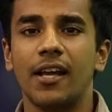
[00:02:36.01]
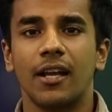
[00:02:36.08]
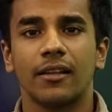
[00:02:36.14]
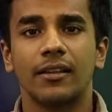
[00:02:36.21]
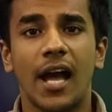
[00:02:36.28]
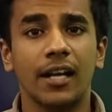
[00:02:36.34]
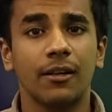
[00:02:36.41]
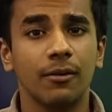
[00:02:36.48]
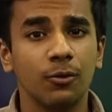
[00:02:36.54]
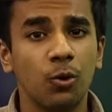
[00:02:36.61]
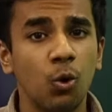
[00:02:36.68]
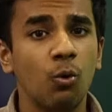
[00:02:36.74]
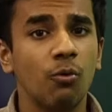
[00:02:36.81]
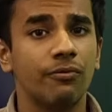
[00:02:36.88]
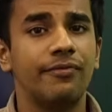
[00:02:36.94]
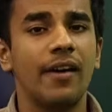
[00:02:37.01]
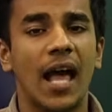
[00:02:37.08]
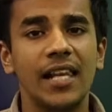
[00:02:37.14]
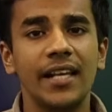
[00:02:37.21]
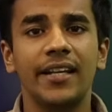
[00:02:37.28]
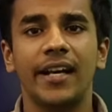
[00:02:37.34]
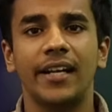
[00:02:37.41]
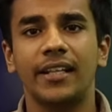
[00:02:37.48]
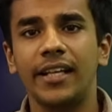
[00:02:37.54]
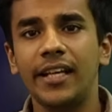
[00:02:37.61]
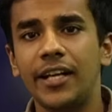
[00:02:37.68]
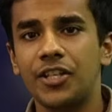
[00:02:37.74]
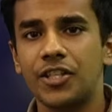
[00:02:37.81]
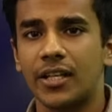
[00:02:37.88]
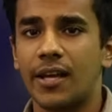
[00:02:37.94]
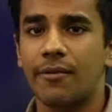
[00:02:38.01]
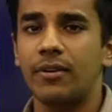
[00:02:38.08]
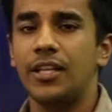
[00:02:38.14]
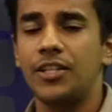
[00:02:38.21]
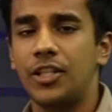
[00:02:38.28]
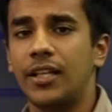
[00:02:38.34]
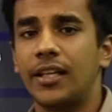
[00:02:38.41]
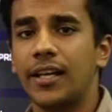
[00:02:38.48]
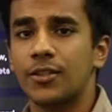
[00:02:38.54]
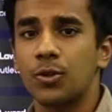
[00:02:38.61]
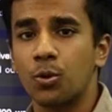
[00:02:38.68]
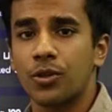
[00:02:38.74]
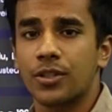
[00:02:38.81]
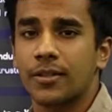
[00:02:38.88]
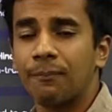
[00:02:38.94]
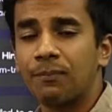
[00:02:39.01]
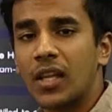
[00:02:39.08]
that who validate each and every GK source